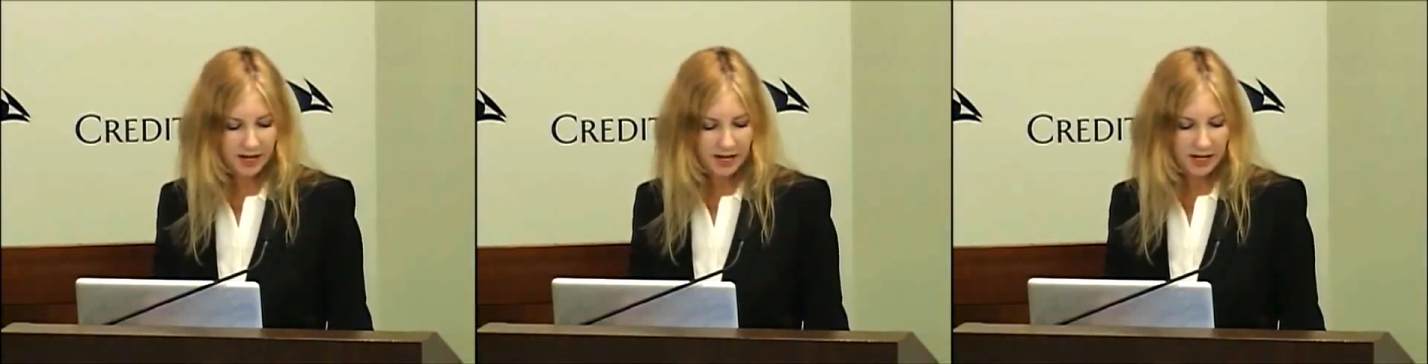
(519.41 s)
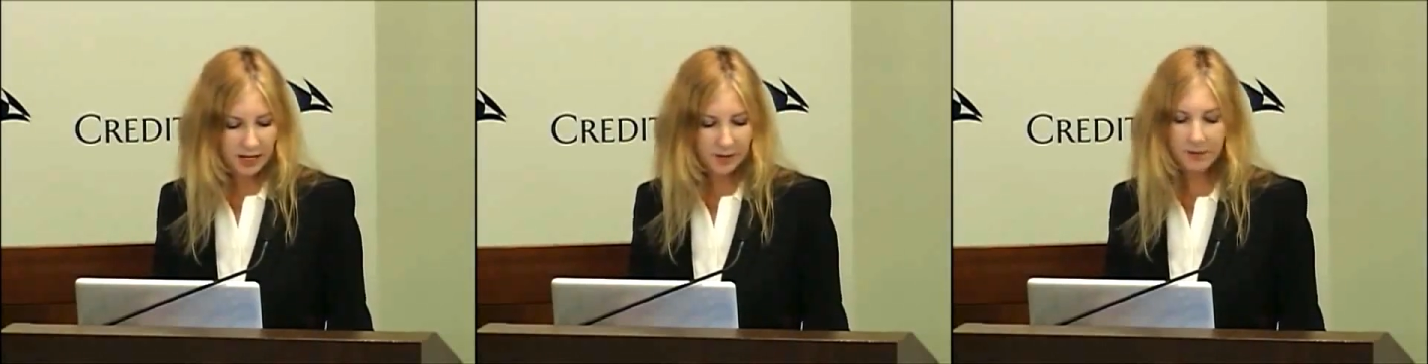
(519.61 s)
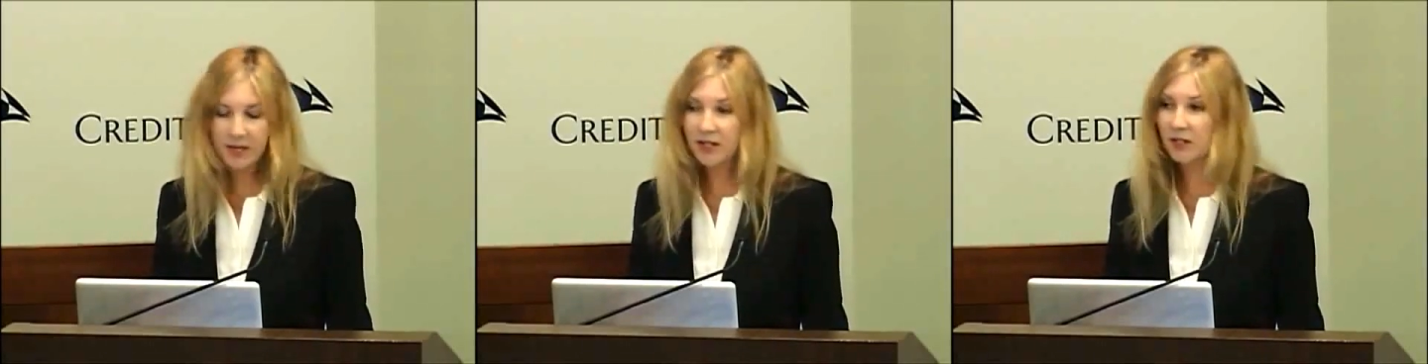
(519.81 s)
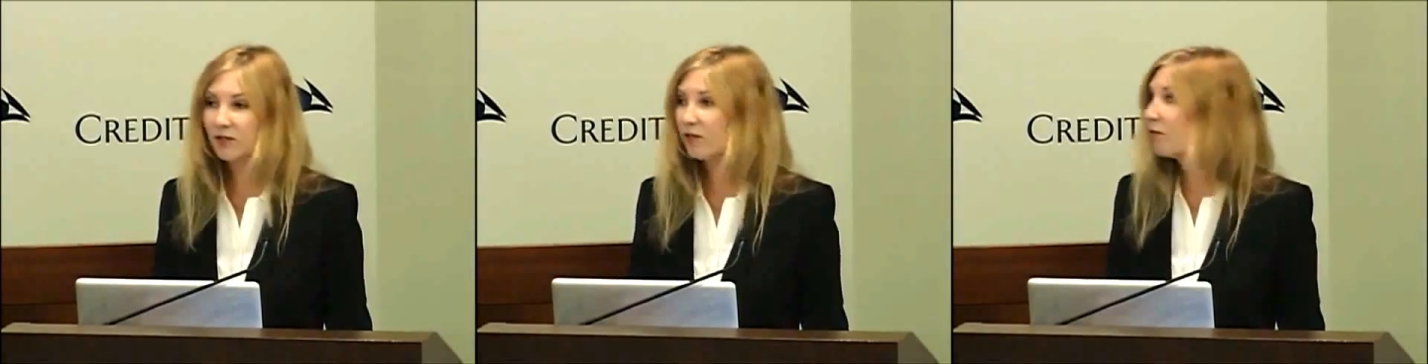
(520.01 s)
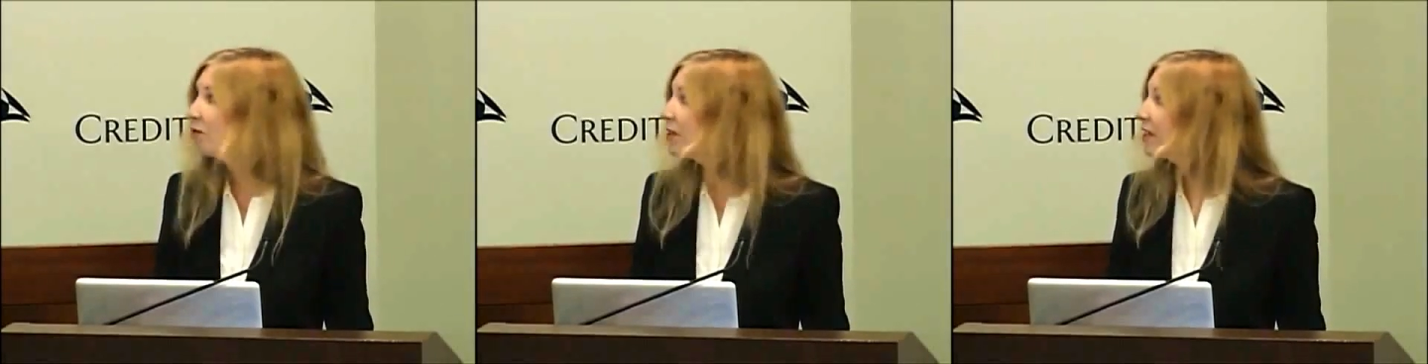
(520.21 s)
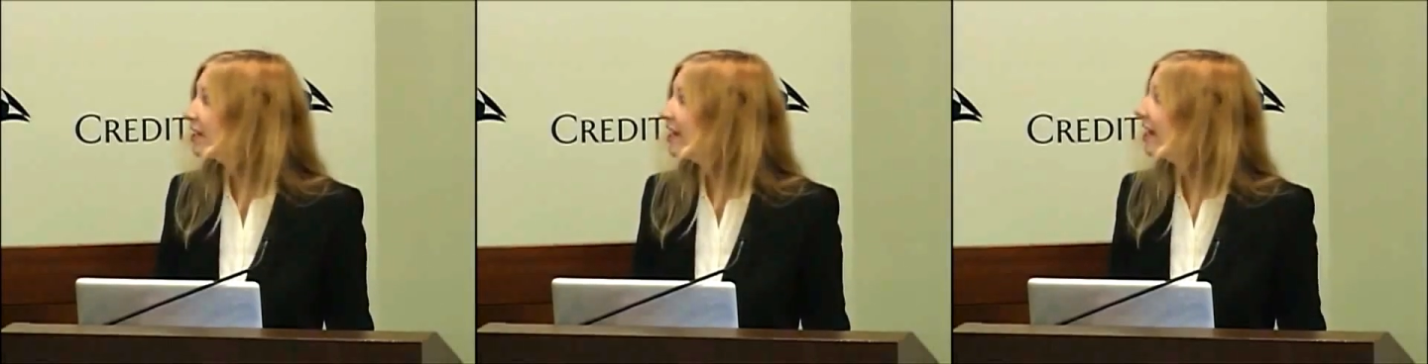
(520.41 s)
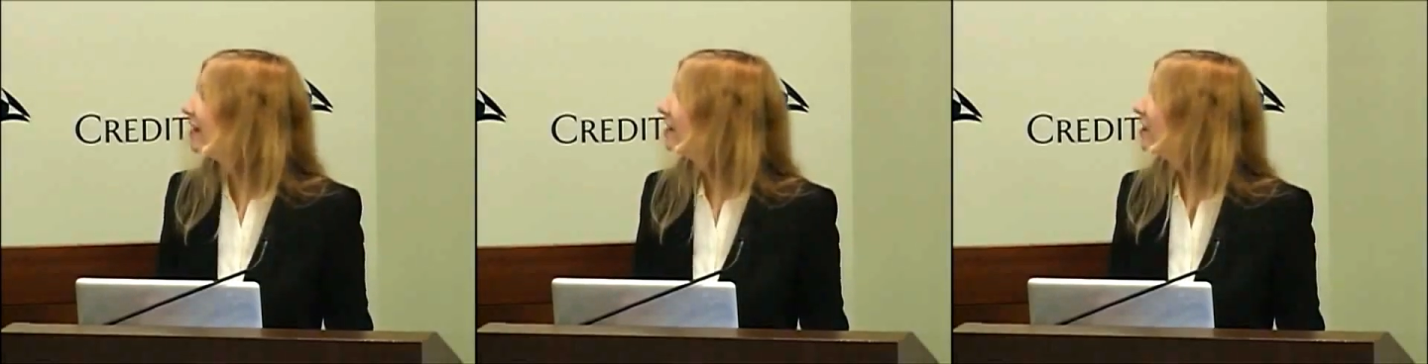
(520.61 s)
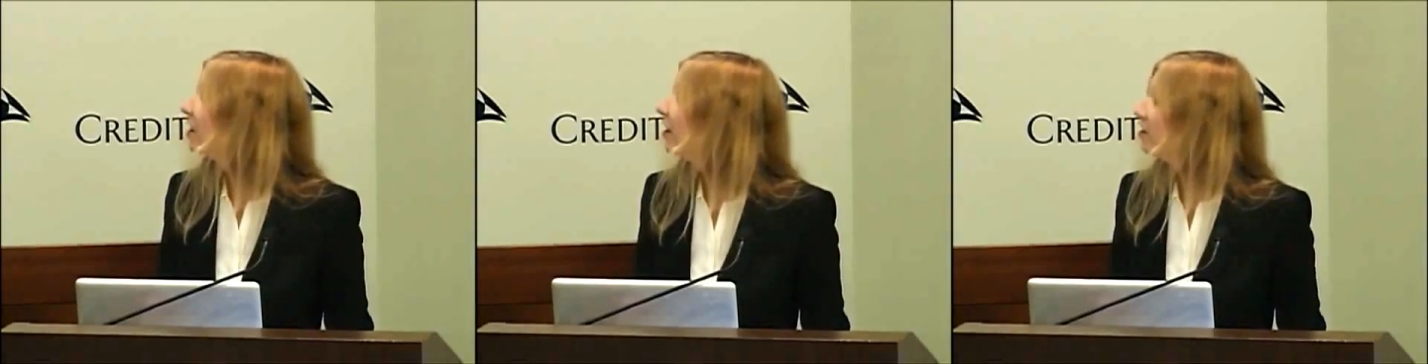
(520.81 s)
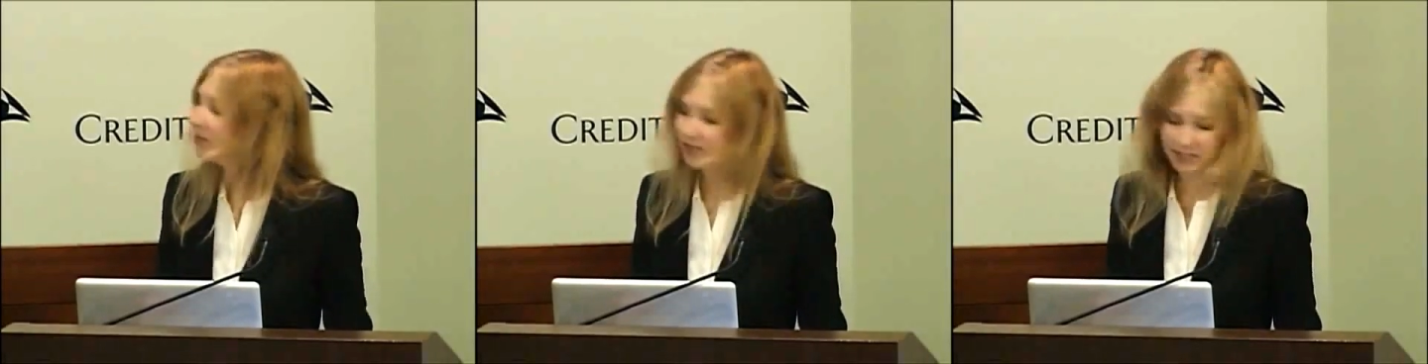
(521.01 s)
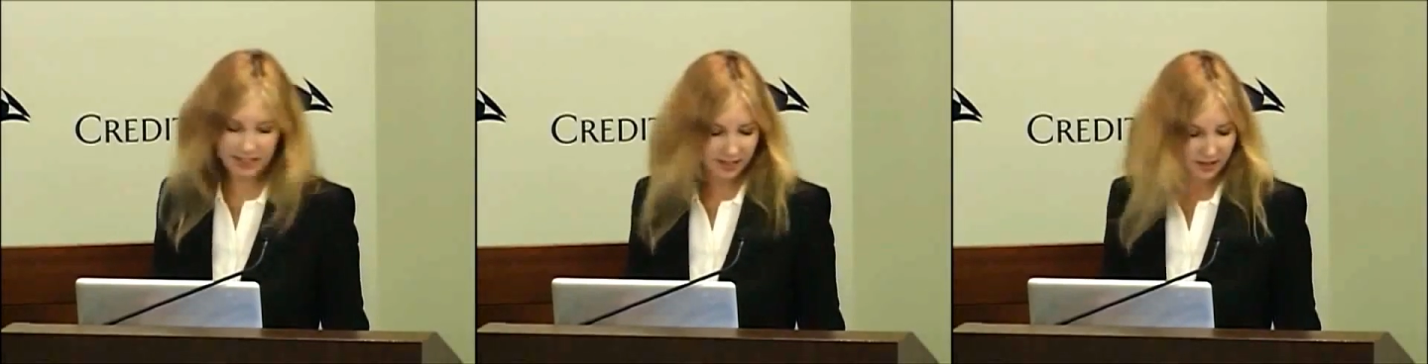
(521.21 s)
It can be used for really any large
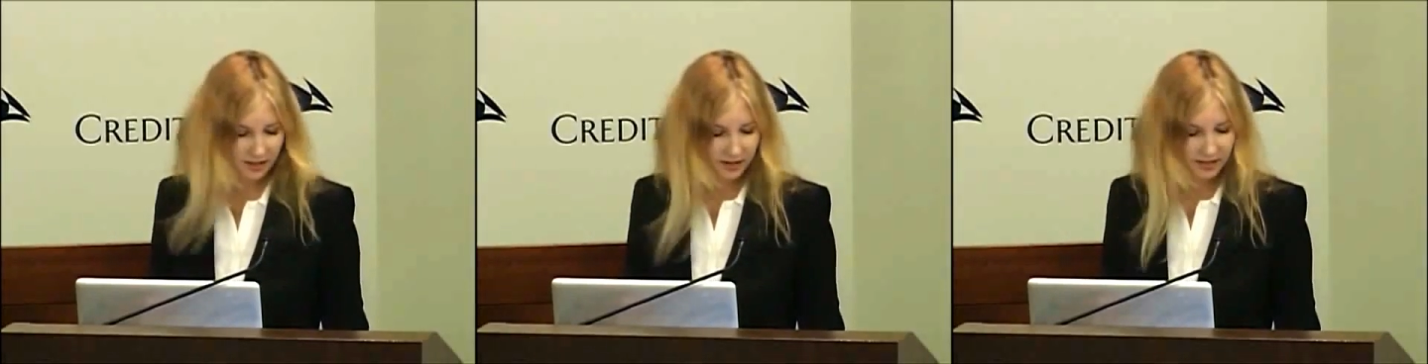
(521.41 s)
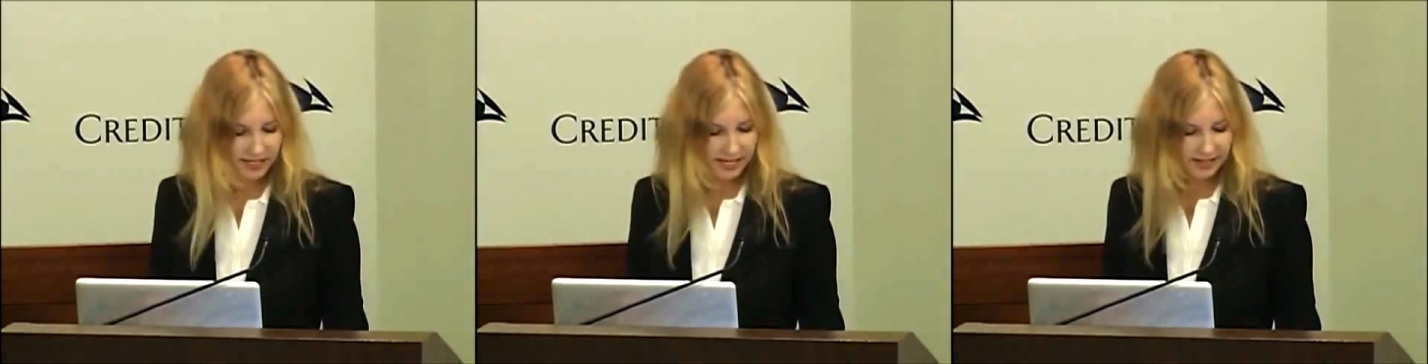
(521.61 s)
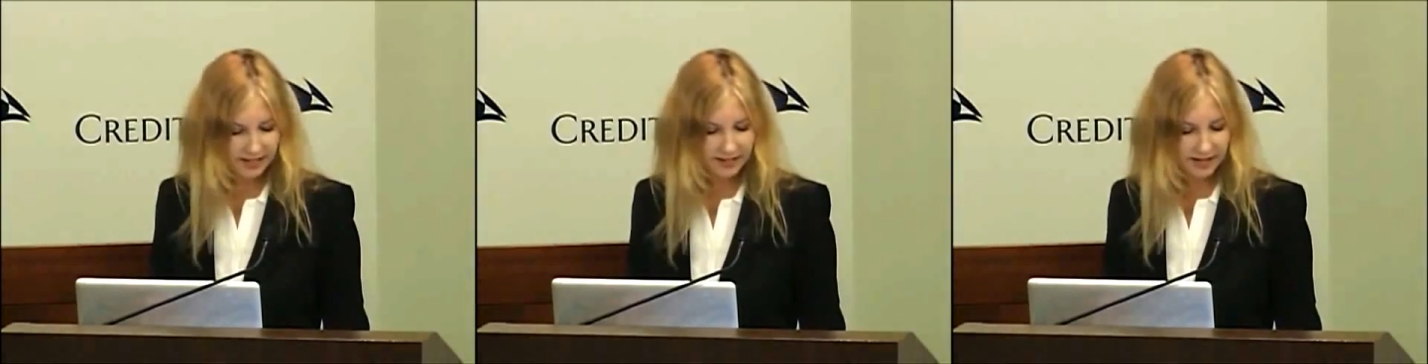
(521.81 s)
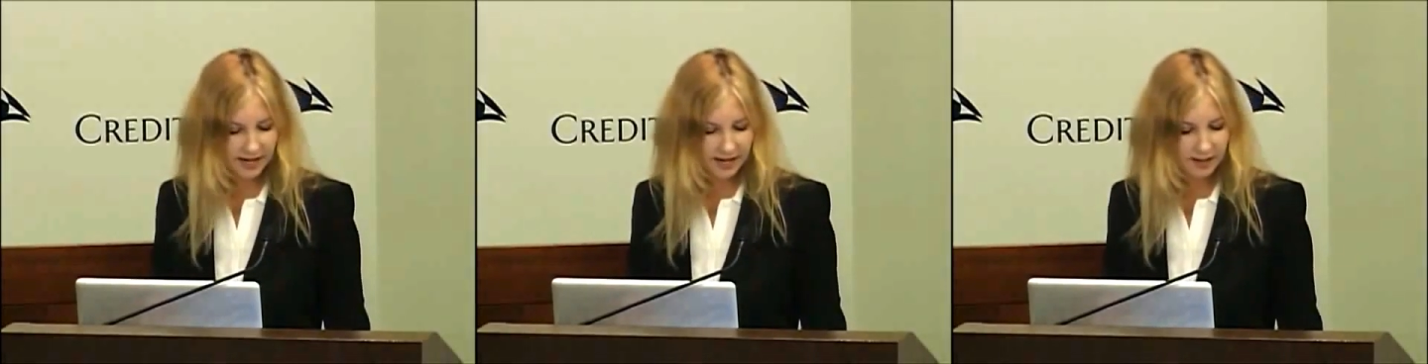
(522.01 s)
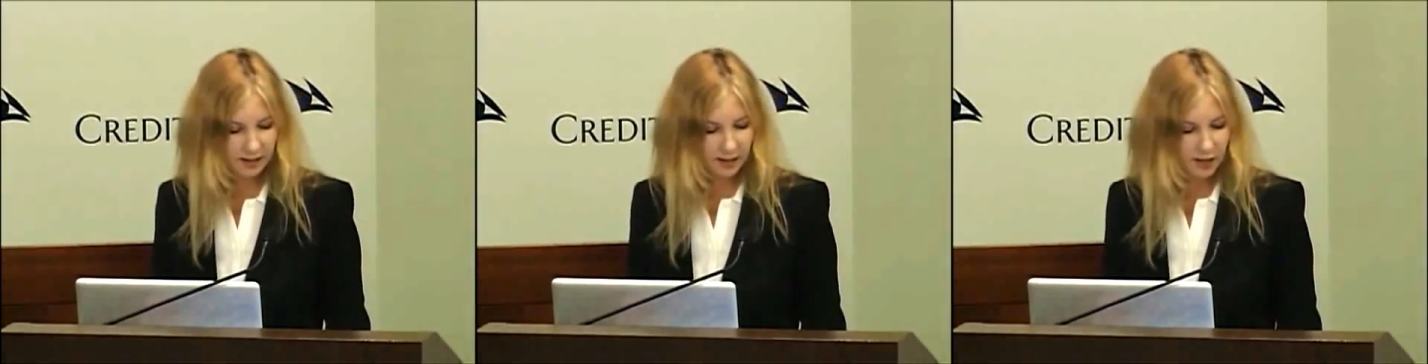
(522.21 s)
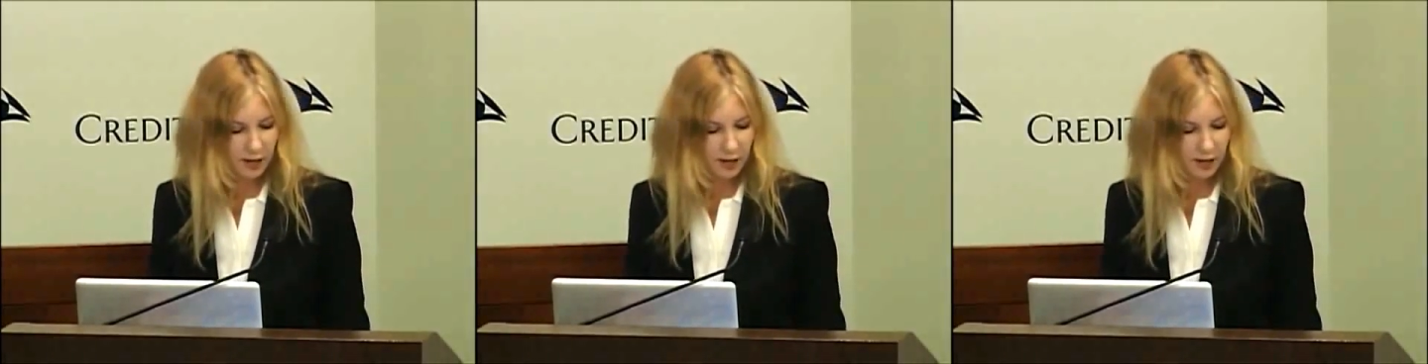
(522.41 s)
statistical data set,